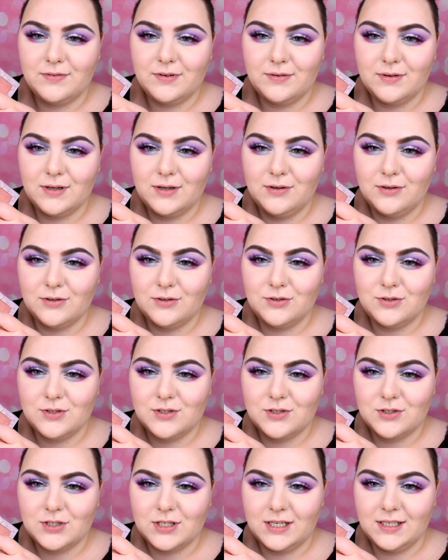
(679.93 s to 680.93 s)
very
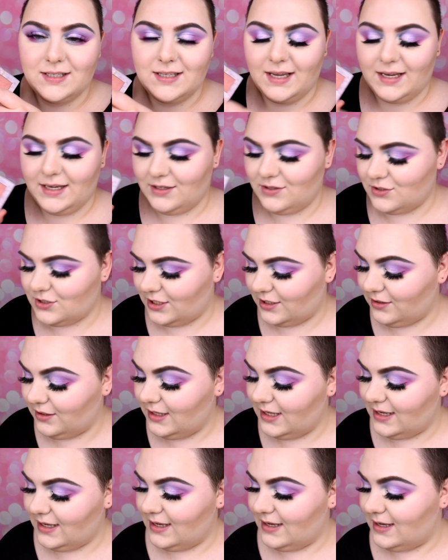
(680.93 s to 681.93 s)
gorgeous shade Angel.